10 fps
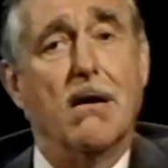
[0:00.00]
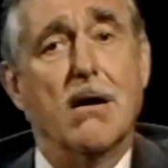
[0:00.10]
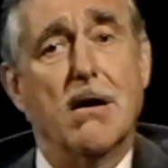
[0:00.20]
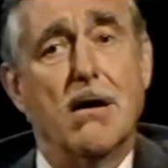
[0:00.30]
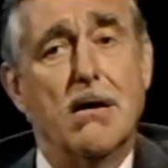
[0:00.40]

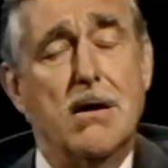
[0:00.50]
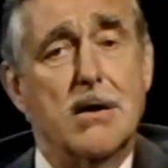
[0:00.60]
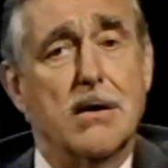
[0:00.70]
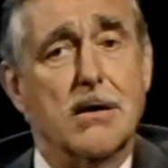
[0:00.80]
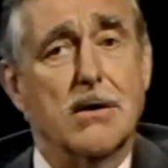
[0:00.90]
Uh,
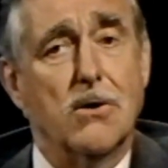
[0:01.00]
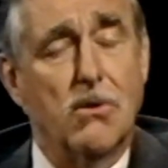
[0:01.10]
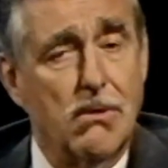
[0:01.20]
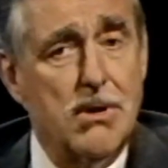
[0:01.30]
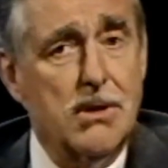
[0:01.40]
uh,
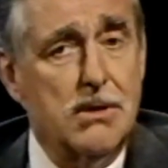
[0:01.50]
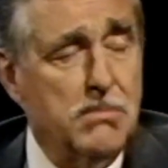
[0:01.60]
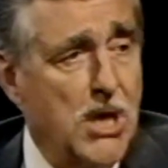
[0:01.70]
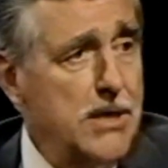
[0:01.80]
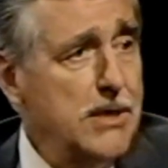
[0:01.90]
Hoyle and
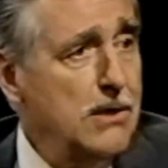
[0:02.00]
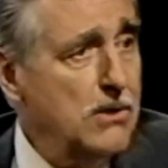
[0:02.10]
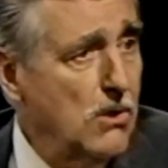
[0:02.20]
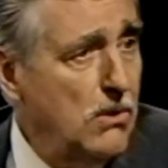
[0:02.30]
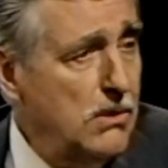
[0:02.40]
Bondi and
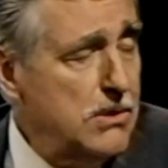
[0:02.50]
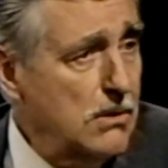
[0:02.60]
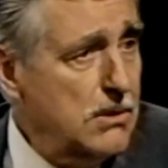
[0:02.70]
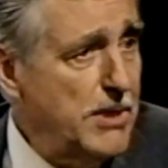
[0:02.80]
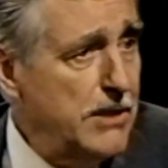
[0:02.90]
Gold
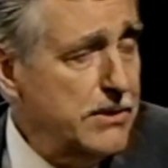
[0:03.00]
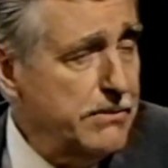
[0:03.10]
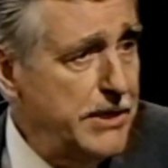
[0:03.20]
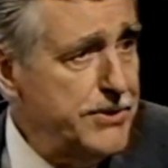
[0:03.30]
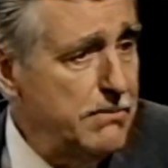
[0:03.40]
talked about the
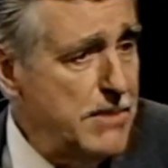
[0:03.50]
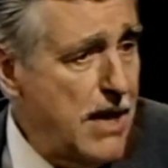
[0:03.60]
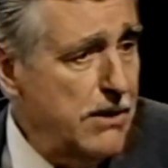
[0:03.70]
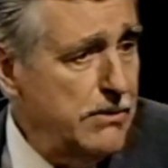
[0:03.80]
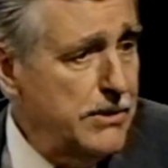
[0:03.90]
creation of
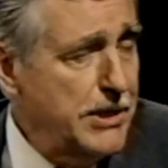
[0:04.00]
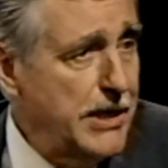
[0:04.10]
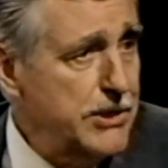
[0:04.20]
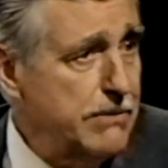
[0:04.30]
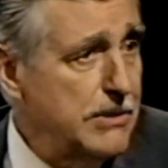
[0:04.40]
matter in
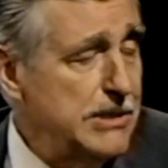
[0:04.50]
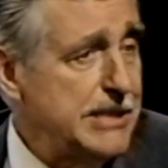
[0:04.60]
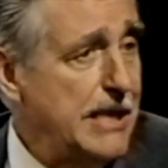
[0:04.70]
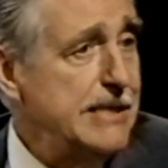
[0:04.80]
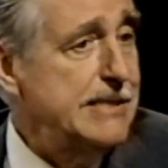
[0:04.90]
connection with the
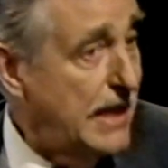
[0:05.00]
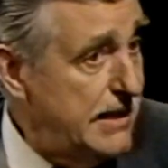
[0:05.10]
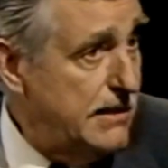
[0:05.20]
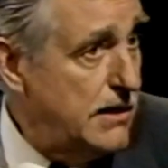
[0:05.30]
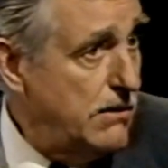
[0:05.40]
steady
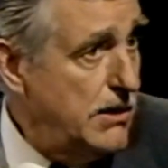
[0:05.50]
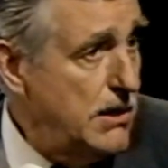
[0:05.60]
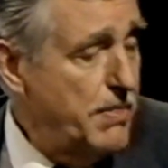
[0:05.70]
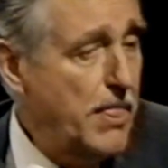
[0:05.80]
state theory.